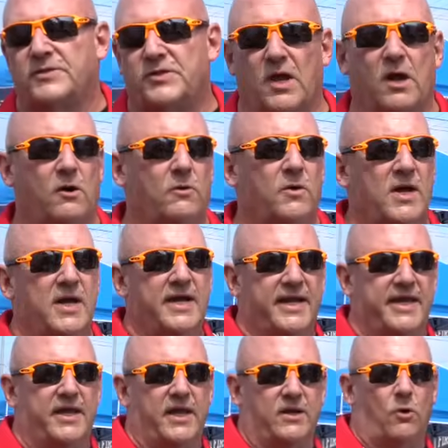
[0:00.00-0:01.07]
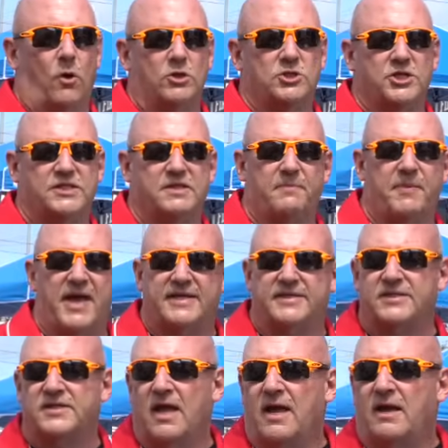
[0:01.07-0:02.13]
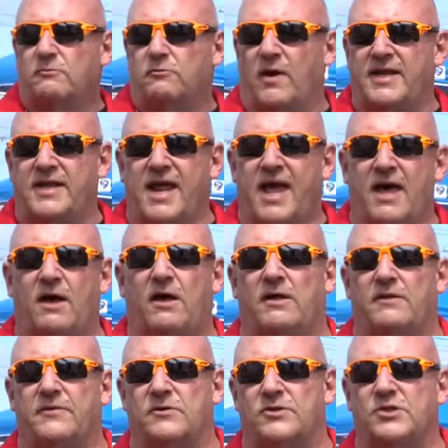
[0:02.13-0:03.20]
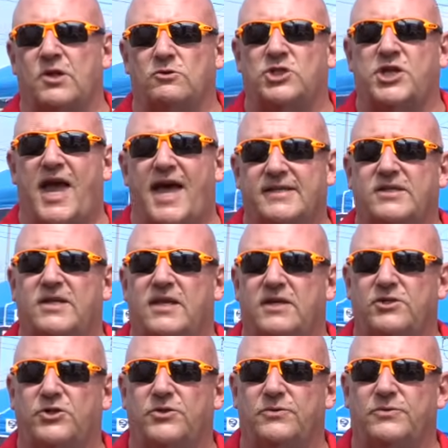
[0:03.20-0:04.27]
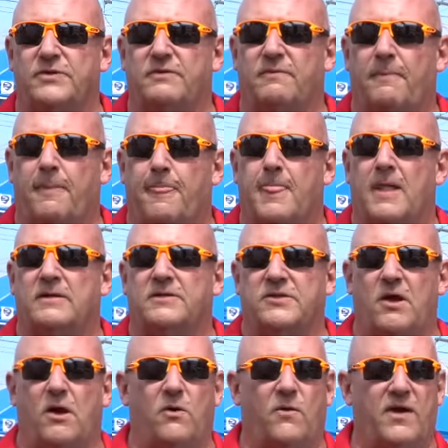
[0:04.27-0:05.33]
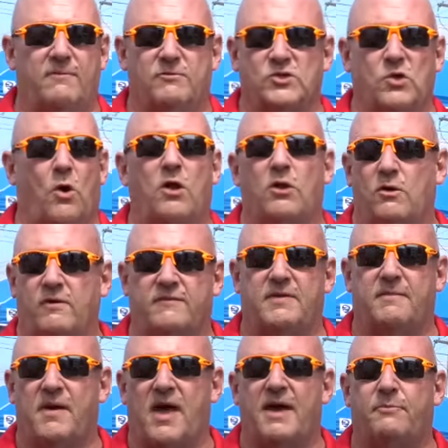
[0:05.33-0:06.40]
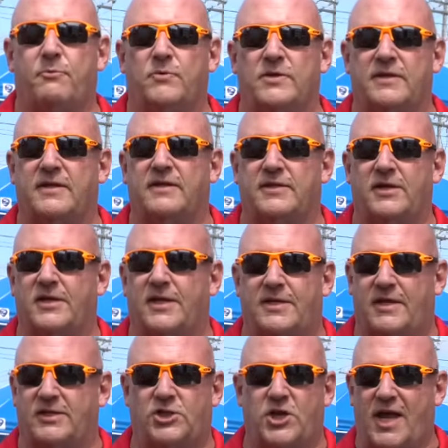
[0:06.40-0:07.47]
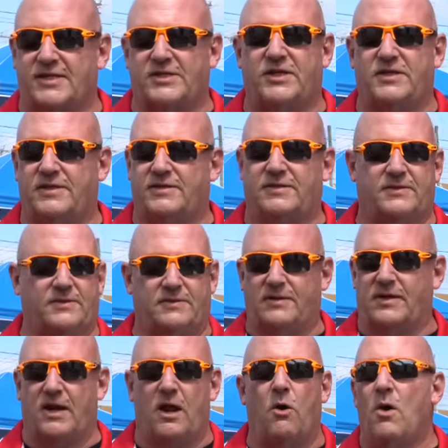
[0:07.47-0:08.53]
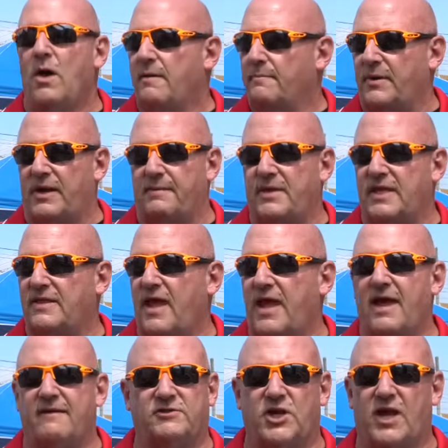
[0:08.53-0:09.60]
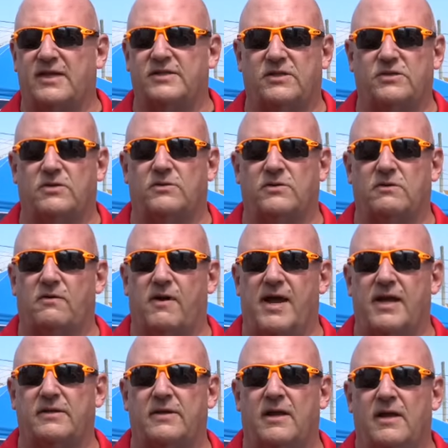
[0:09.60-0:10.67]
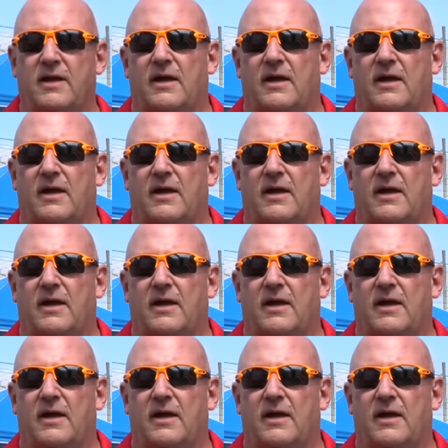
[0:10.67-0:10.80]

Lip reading: So it all just depends. Right now, there's no chassis issues. So it was all over the map when the chassis, but I mean, they have chassis on the ground.